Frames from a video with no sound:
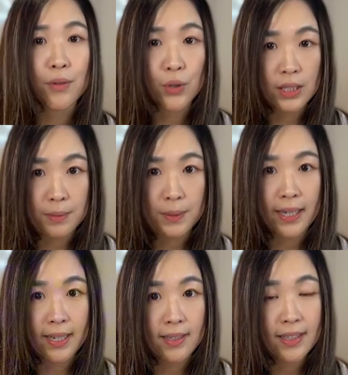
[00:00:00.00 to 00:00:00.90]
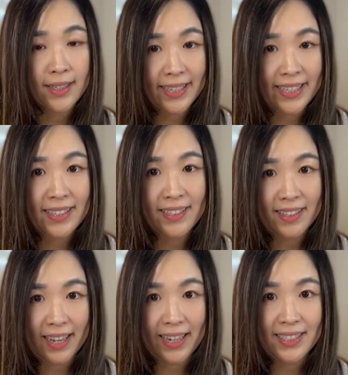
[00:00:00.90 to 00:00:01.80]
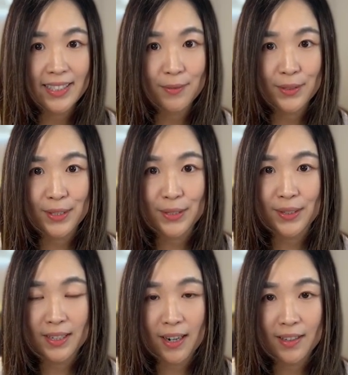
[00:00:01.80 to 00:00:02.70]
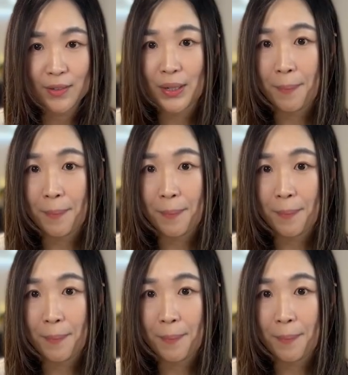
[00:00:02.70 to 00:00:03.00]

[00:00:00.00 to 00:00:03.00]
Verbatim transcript: crisp and clean lines for your coloring